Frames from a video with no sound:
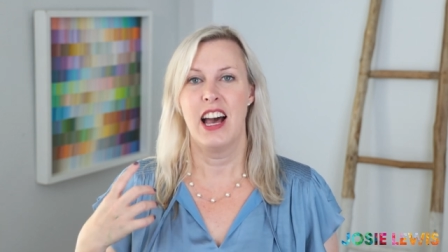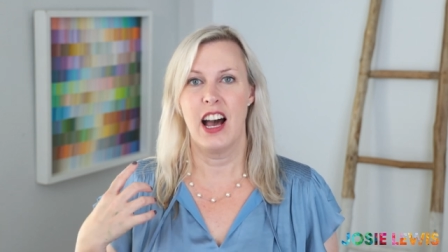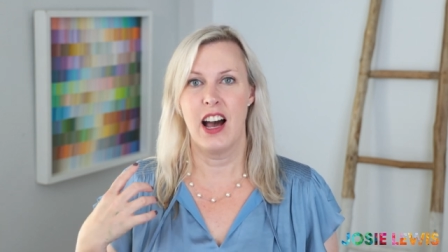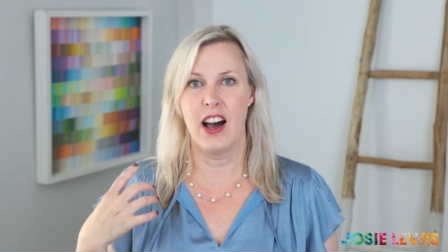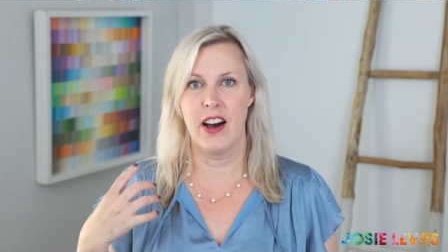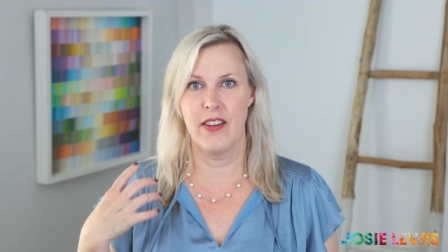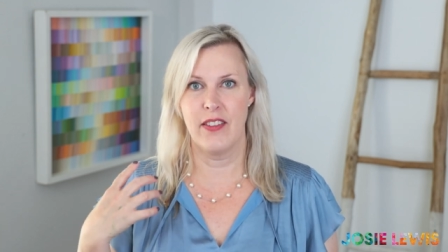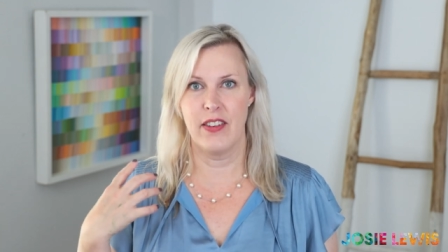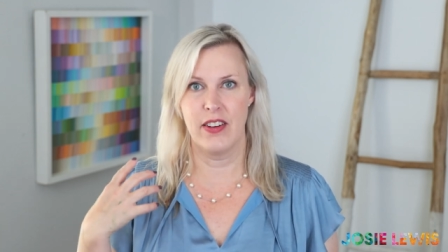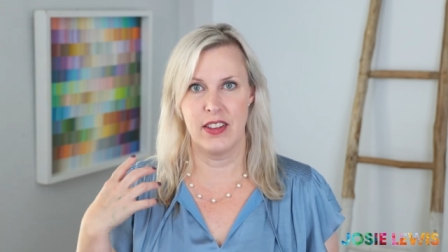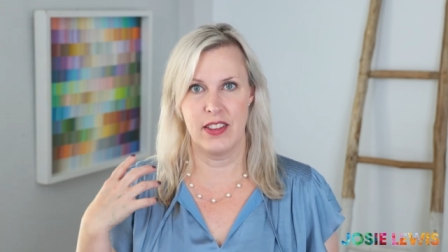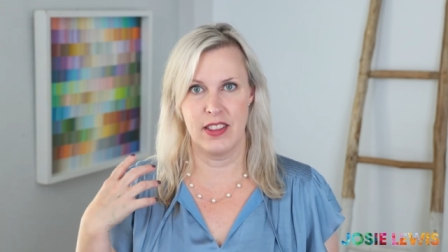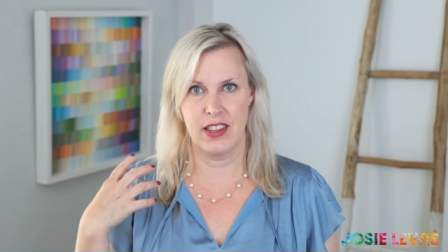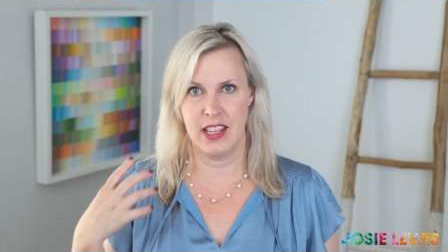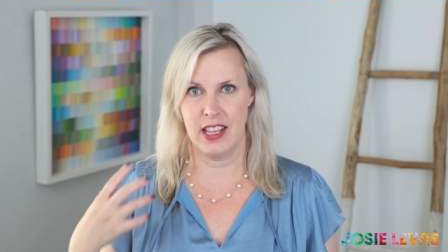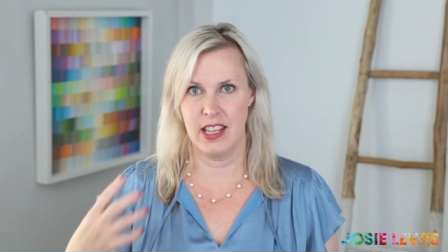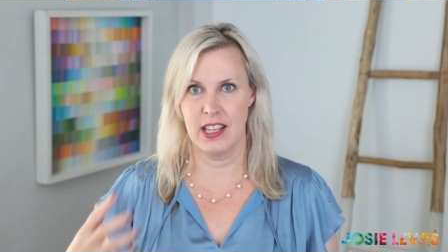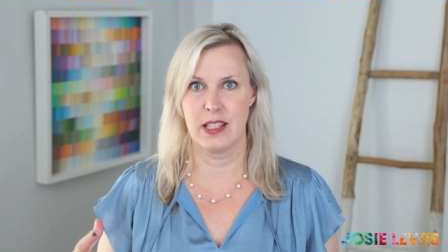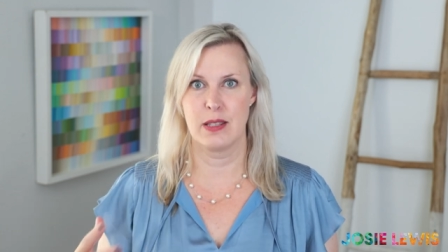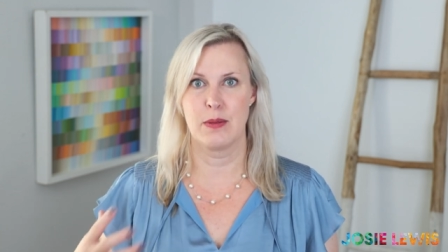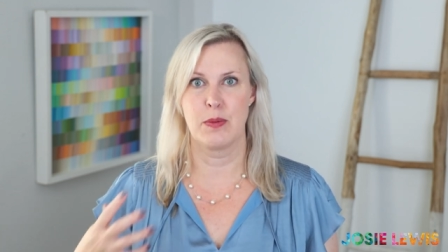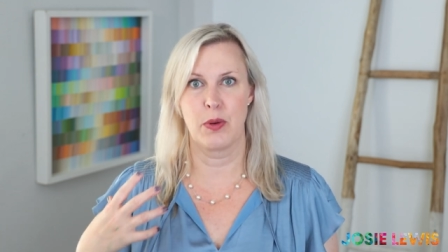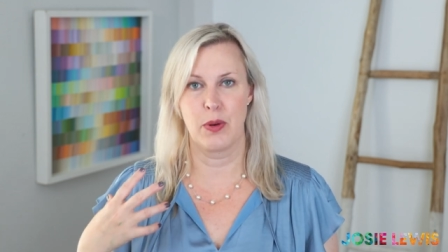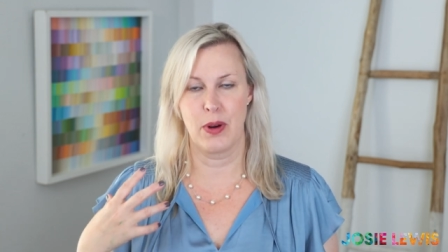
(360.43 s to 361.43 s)
of the
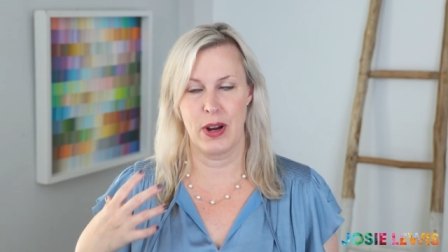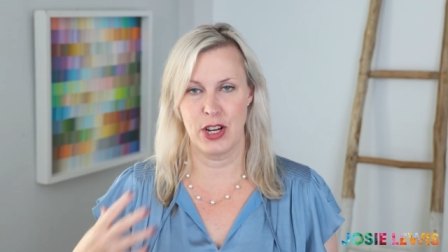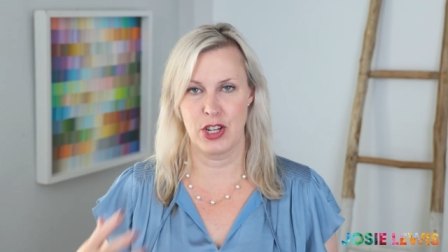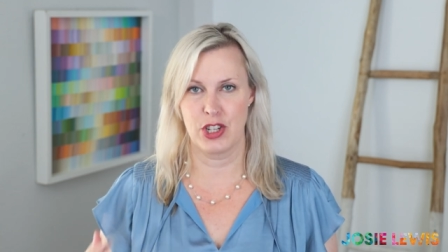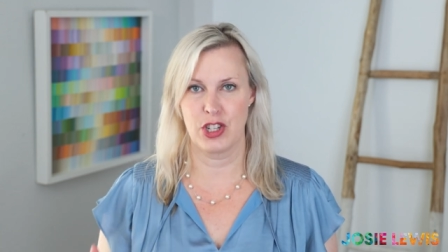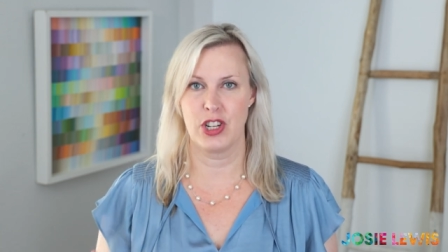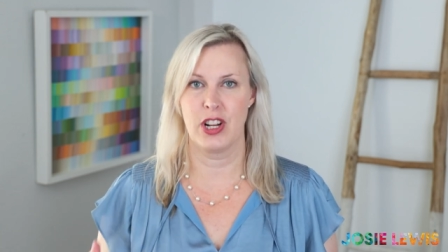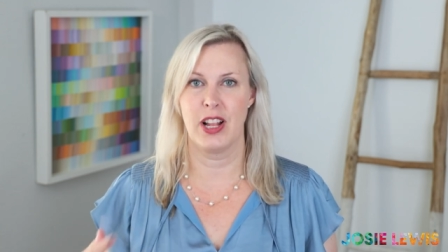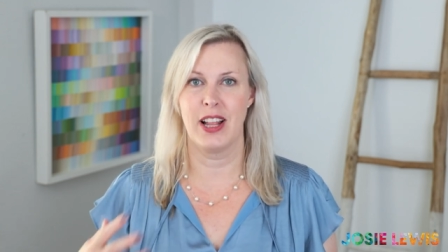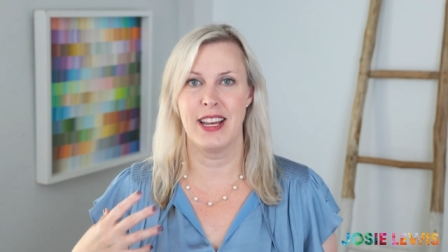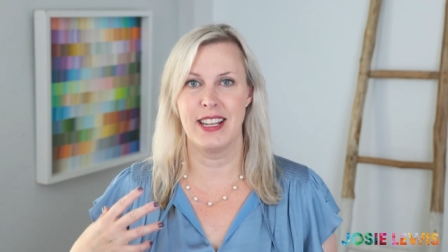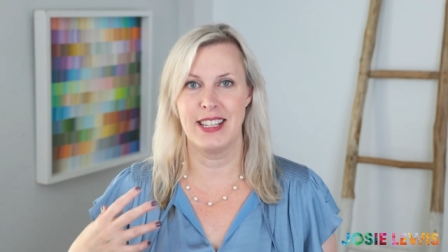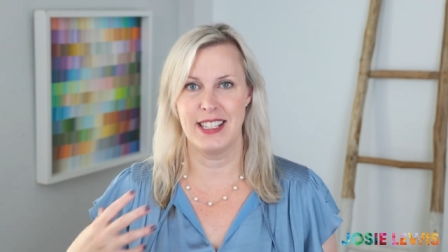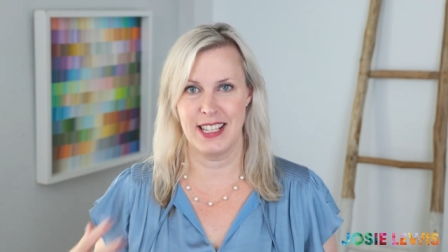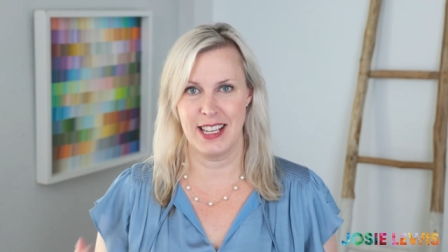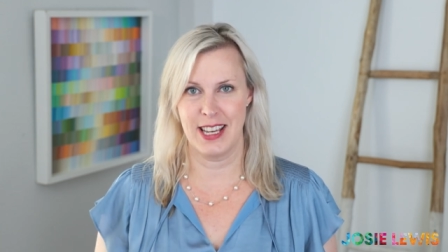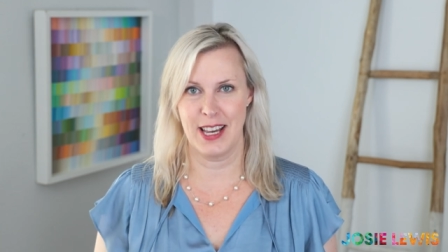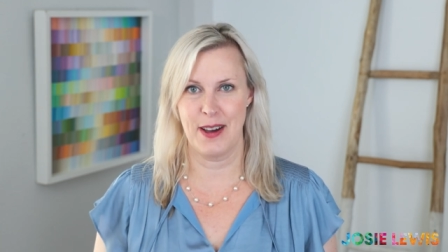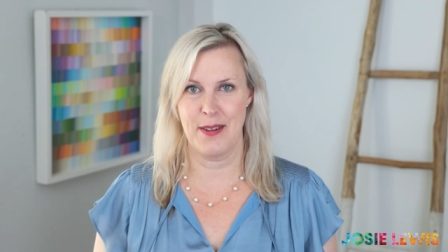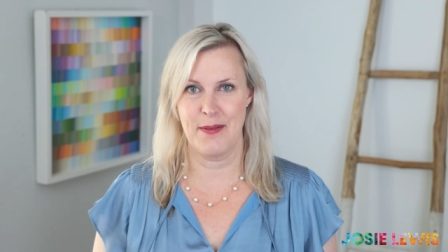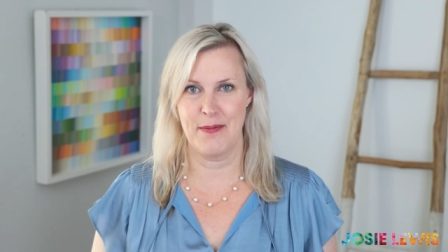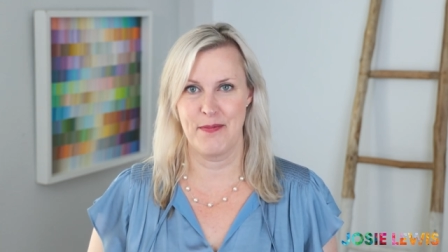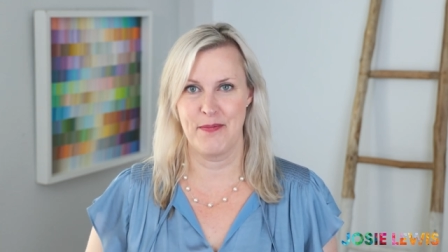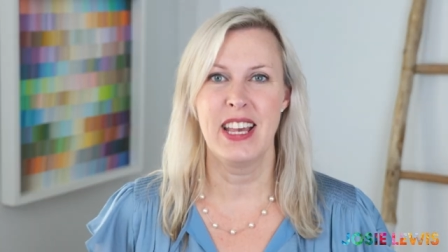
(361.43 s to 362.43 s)
inspirational
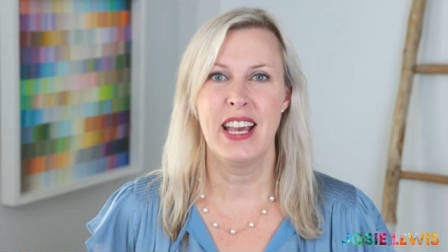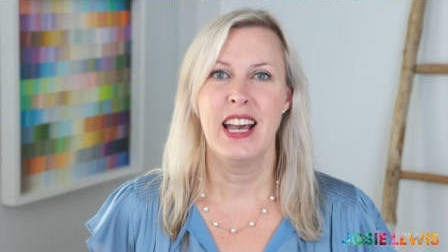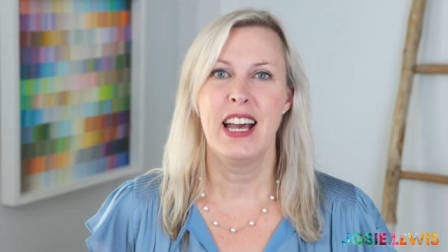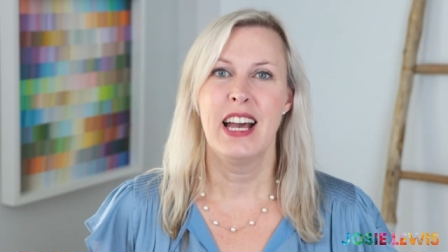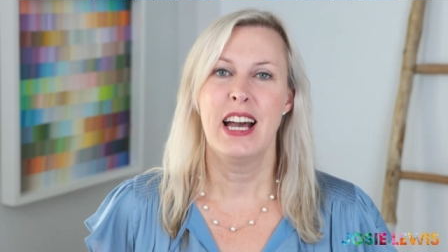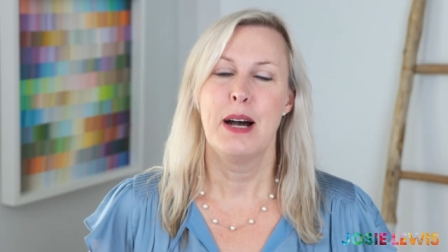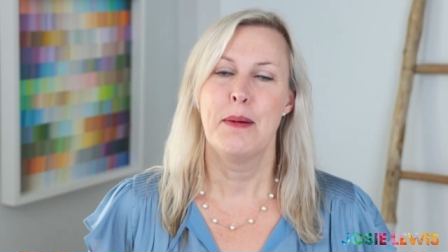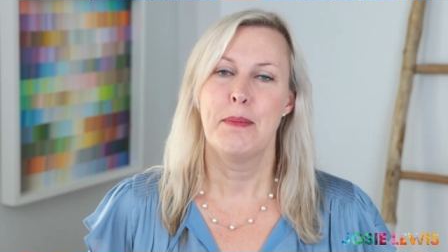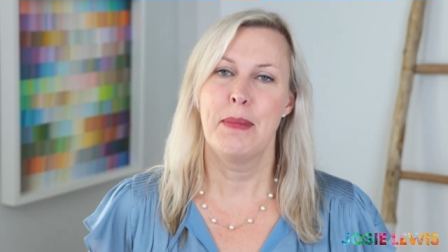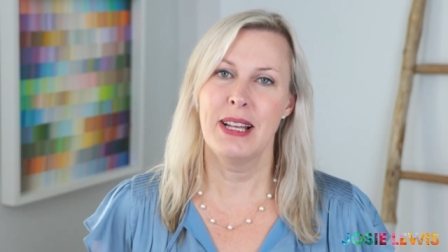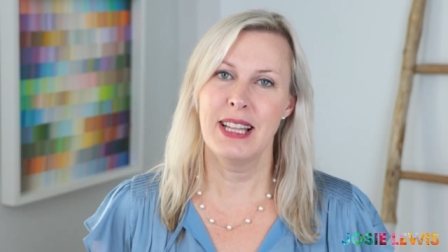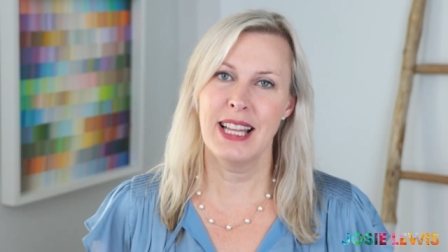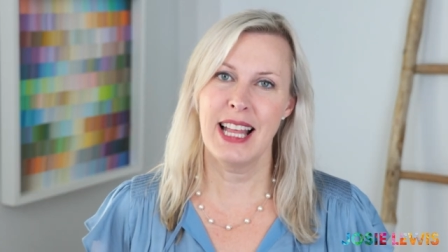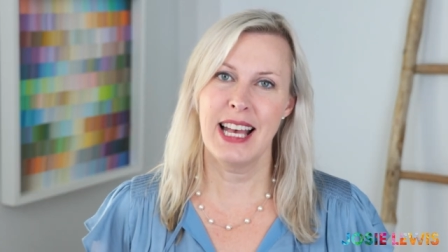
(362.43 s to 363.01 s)
idea. My